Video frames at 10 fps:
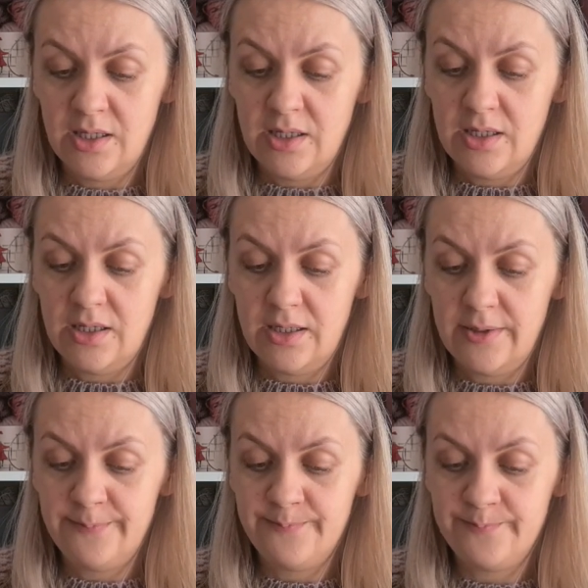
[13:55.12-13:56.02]

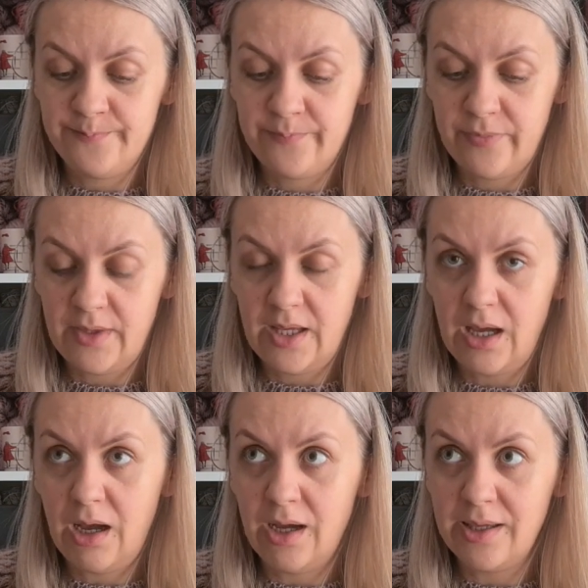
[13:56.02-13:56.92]

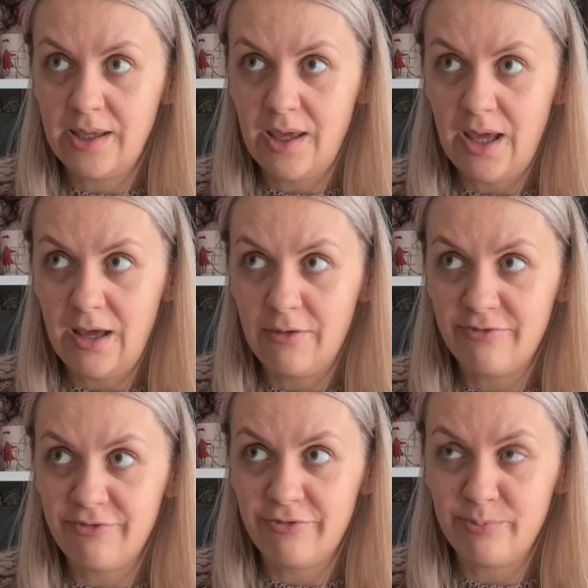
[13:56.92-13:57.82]
I
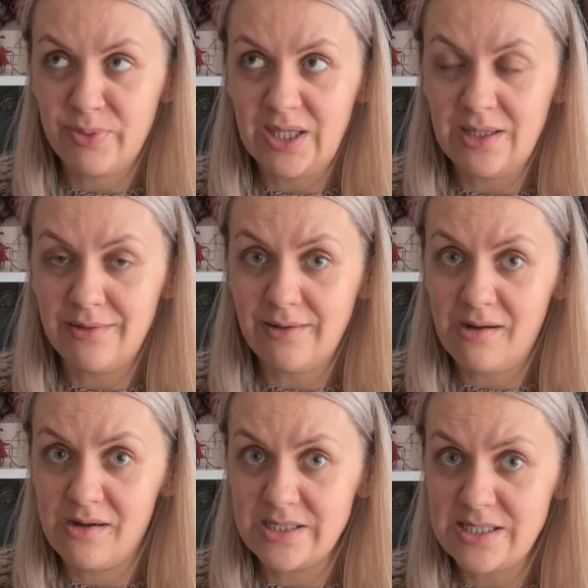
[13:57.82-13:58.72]
have been
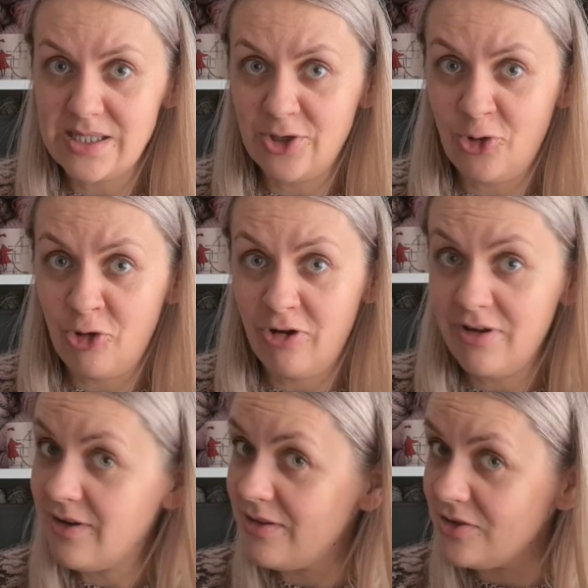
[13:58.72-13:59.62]
casting
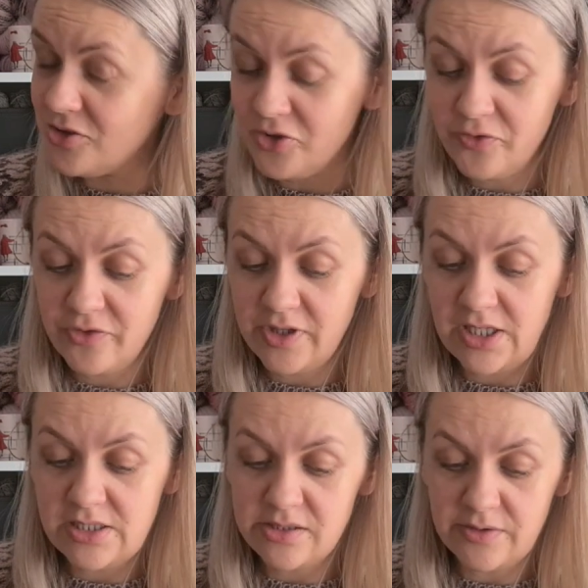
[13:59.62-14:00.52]
on a lot of
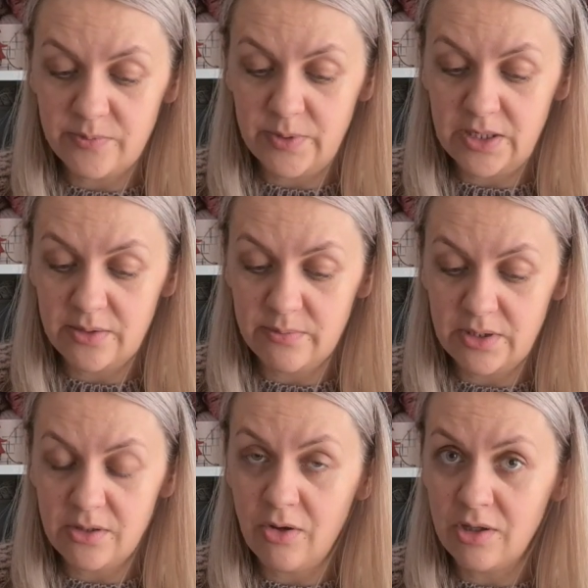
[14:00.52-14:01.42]
things. I've been a
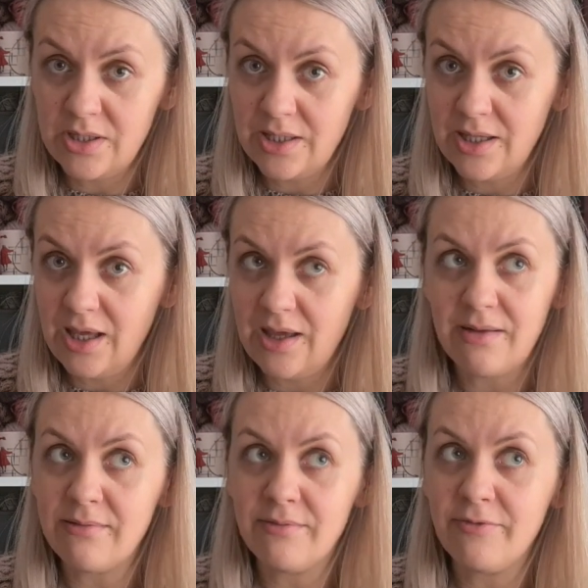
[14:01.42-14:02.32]
bit naughty
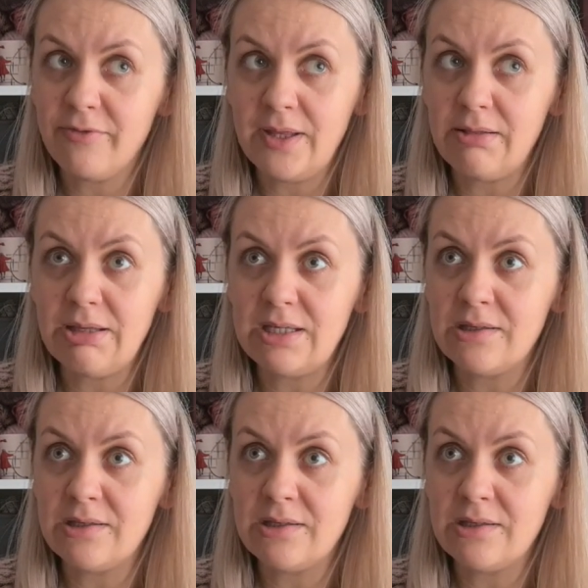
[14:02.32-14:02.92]
and feeling